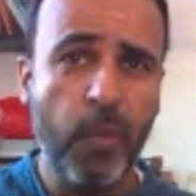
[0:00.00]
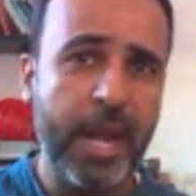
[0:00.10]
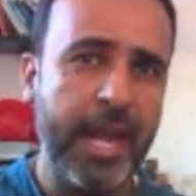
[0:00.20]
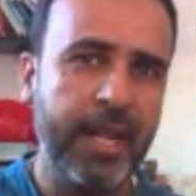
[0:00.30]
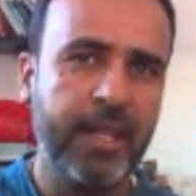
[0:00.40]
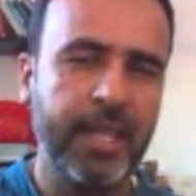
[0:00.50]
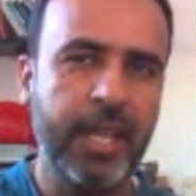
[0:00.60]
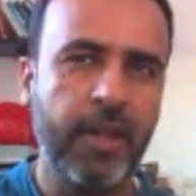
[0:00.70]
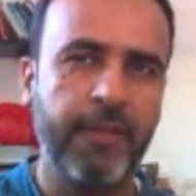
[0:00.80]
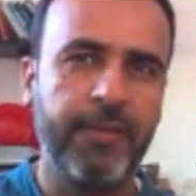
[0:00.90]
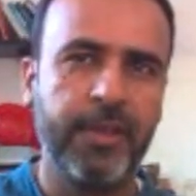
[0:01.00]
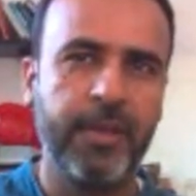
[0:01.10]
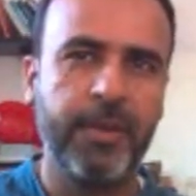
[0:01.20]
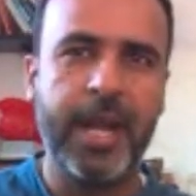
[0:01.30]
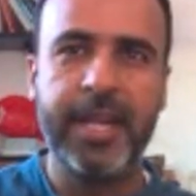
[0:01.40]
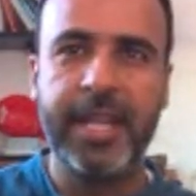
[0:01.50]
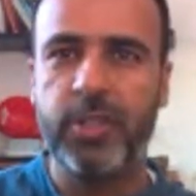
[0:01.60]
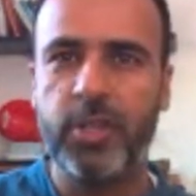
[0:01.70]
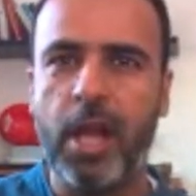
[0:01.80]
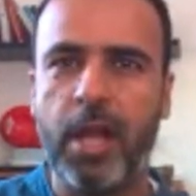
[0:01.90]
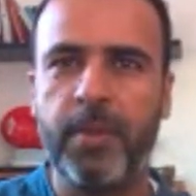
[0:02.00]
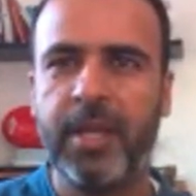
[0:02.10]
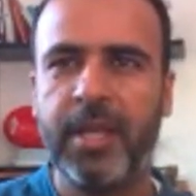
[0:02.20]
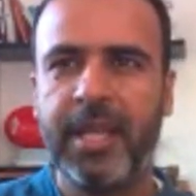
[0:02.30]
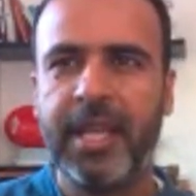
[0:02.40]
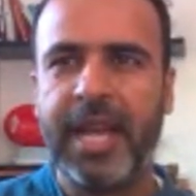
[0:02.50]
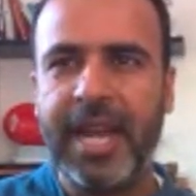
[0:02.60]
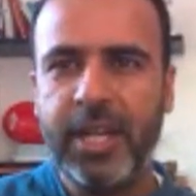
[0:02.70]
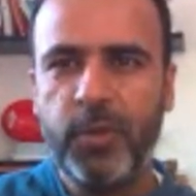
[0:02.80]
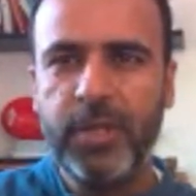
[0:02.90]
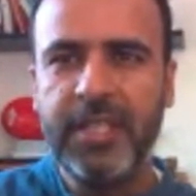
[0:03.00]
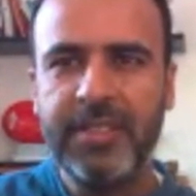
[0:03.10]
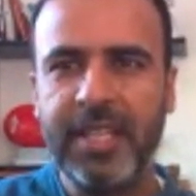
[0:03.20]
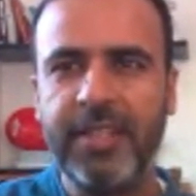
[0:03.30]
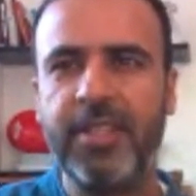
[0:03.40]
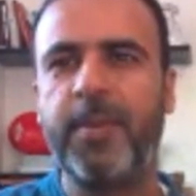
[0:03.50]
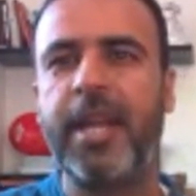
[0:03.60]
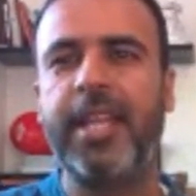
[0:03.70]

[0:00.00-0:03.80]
Now, when I think of my day job, I do these things